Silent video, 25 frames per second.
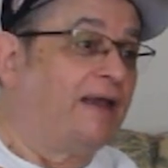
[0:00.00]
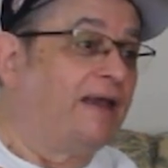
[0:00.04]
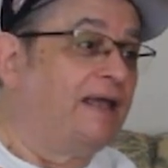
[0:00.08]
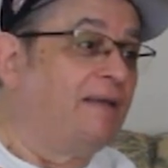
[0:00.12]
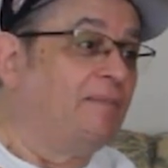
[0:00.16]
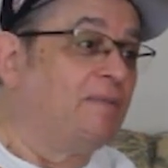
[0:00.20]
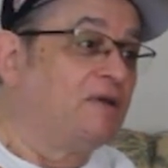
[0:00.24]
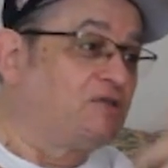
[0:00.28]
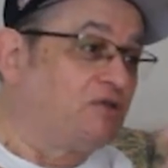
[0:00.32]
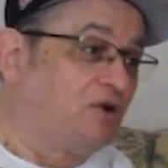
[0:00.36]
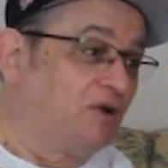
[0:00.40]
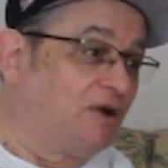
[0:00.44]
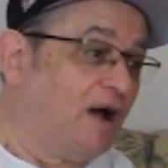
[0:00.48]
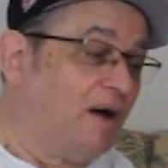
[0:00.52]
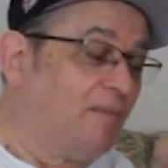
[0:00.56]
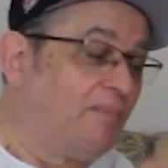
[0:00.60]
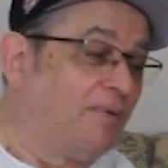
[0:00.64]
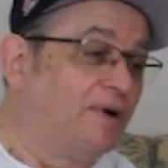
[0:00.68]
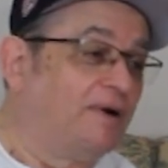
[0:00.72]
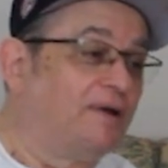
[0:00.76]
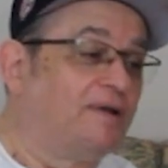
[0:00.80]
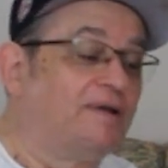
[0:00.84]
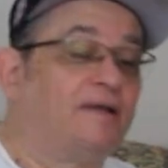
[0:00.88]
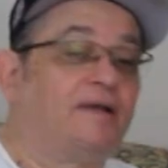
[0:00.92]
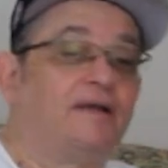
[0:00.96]
Randy, Mr.
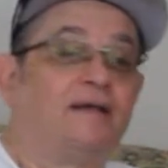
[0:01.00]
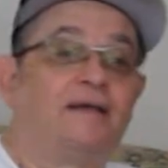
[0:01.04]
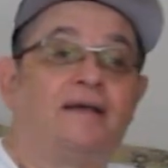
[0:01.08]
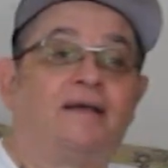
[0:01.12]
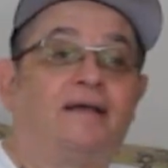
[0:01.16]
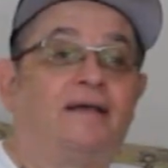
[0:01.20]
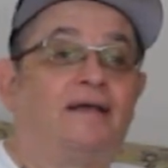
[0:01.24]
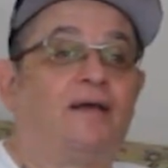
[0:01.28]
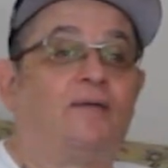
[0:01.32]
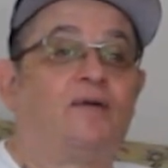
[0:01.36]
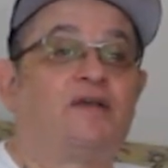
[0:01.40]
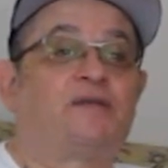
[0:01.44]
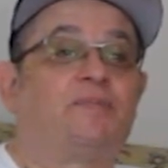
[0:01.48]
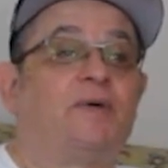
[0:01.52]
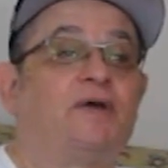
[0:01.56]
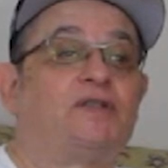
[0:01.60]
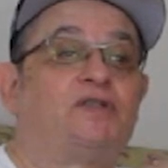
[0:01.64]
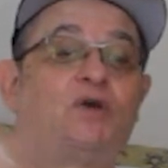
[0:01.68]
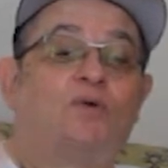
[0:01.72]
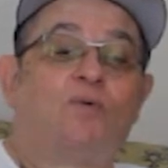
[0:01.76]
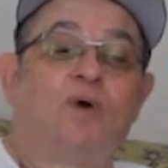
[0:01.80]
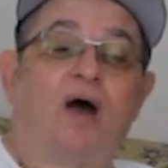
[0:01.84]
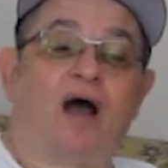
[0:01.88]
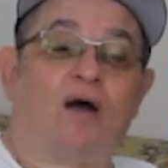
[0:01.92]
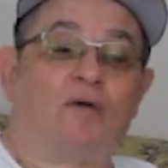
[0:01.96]
Gumper. And we
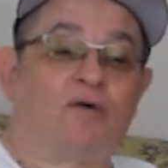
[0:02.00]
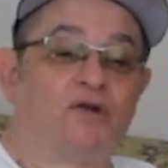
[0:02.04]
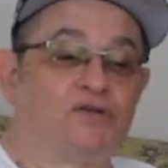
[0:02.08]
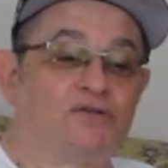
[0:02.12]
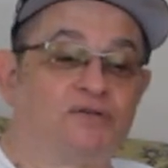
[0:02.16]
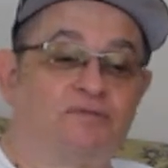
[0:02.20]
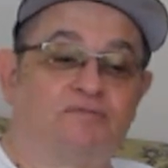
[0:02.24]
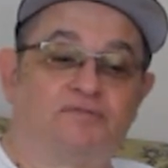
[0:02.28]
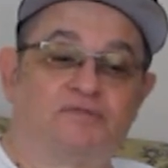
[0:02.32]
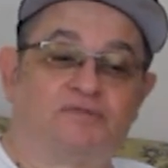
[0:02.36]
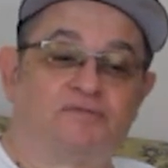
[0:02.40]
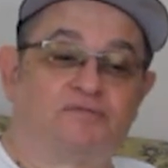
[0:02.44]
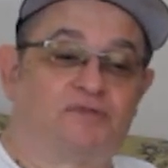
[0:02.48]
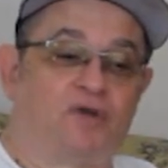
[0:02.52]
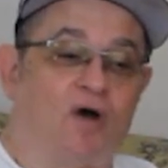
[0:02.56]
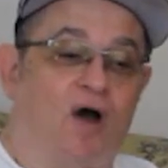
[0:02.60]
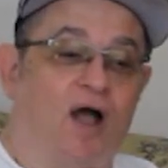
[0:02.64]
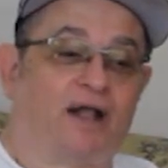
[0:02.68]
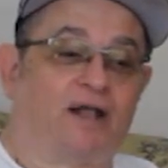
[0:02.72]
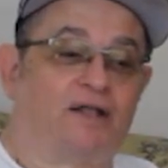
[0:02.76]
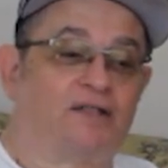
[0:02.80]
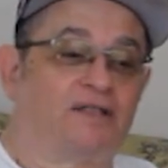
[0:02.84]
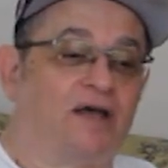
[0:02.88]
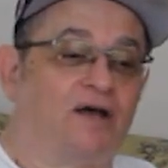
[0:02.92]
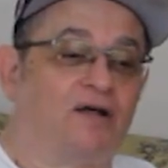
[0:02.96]
spent 2 hours
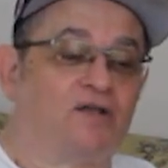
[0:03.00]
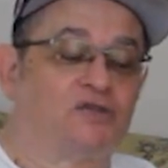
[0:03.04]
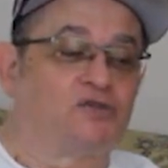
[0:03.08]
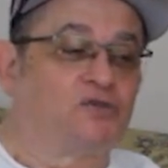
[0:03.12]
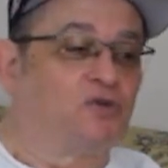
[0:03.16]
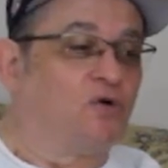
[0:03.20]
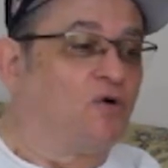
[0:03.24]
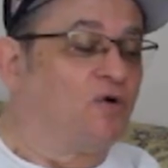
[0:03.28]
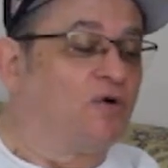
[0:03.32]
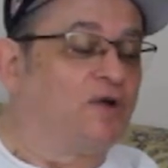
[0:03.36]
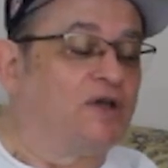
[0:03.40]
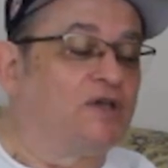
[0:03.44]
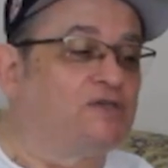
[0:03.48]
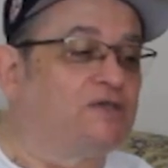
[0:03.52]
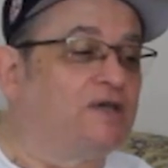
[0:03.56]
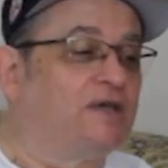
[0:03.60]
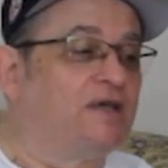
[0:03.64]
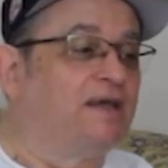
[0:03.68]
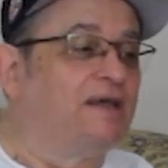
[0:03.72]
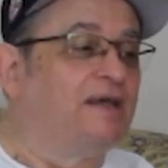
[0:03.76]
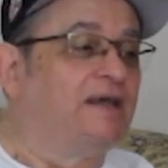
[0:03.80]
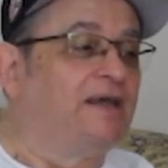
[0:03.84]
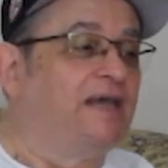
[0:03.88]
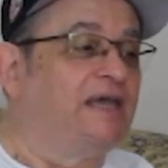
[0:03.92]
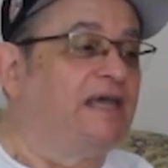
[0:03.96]
talking, telling
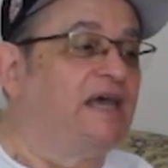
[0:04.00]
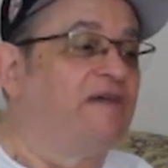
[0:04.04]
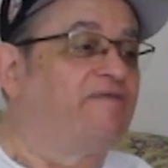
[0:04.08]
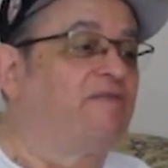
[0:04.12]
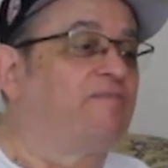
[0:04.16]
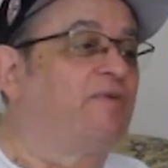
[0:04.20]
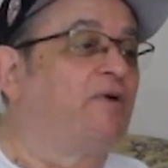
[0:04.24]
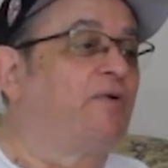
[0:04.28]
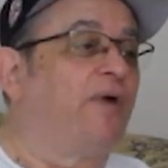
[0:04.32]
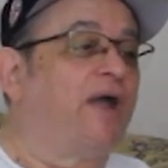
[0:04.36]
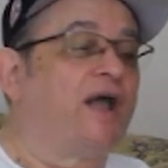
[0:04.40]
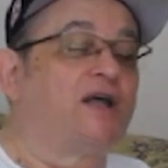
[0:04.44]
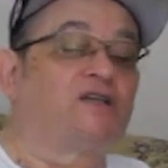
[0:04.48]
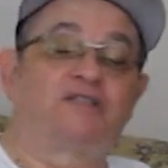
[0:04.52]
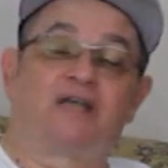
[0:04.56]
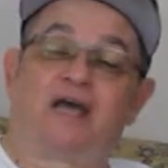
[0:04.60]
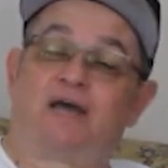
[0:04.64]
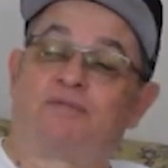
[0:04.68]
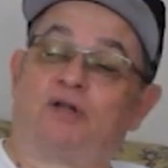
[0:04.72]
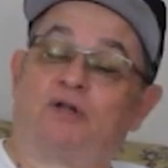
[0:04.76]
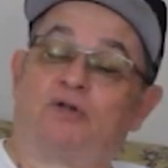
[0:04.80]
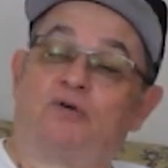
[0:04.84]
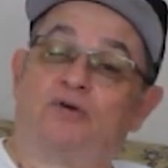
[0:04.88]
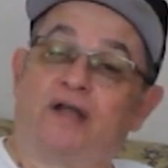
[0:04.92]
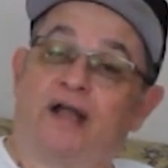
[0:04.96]
stories. He gave up a
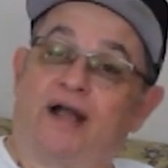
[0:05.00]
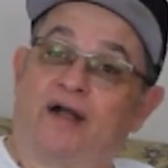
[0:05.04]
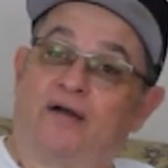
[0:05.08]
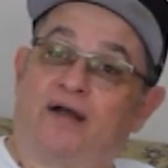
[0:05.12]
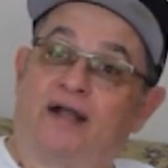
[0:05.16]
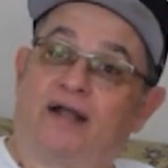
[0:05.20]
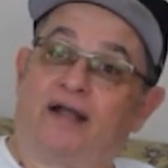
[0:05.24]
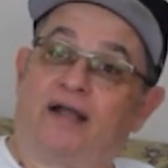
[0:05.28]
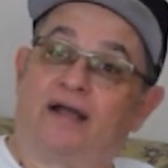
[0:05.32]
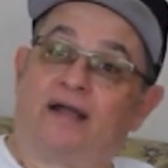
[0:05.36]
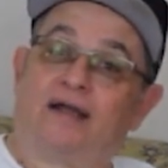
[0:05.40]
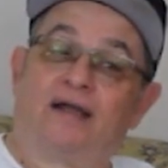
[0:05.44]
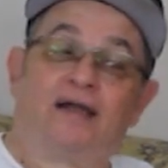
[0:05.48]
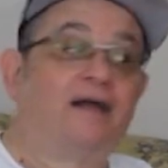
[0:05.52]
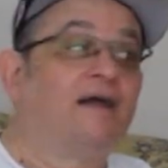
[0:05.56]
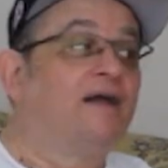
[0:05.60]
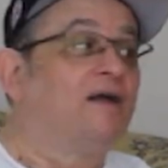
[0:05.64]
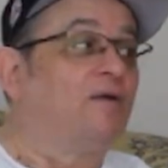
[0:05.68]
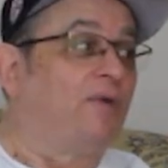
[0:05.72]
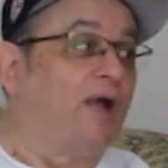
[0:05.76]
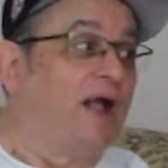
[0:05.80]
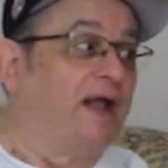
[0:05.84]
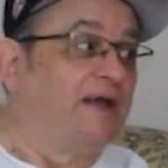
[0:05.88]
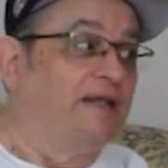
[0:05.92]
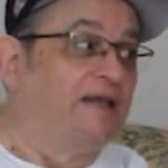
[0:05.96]
grand slam to Lou Gehrig.
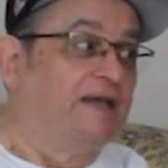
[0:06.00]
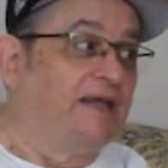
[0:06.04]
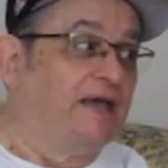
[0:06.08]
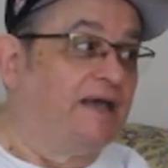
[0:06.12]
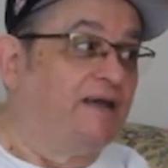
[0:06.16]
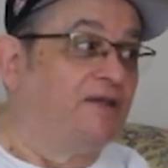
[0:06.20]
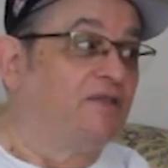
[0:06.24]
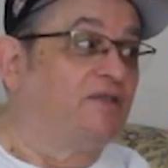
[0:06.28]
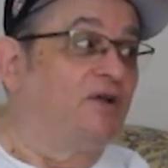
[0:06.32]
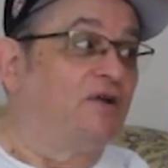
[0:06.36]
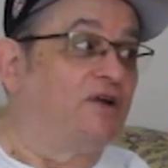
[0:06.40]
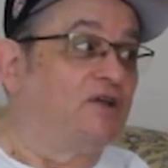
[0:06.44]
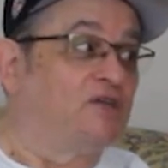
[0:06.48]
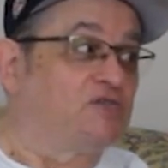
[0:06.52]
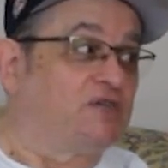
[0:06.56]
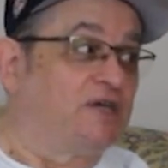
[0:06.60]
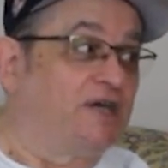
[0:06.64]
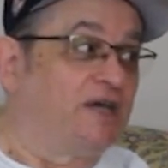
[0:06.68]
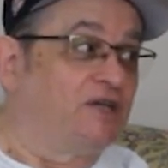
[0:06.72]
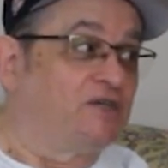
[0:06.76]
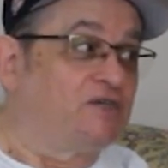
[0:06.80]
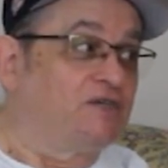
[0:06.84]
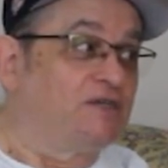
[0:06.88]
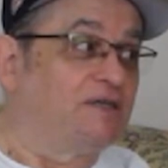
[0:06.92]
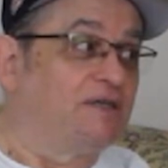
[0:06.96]
Randy did in
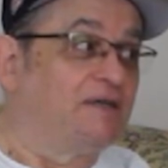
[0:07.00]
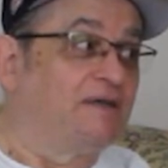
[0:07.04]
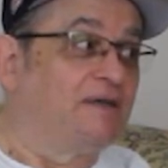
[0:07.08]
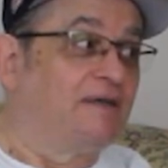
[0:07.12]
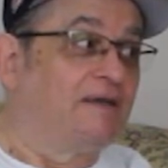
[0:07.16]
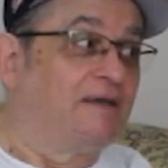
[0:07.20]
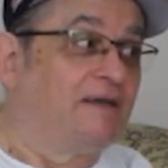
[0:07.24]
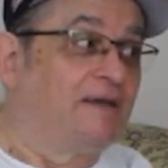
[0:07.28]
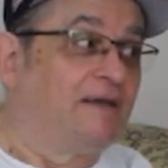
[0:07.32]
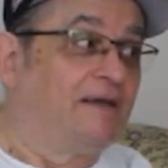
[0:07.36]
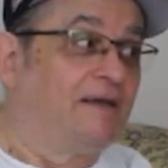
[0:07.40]
'36.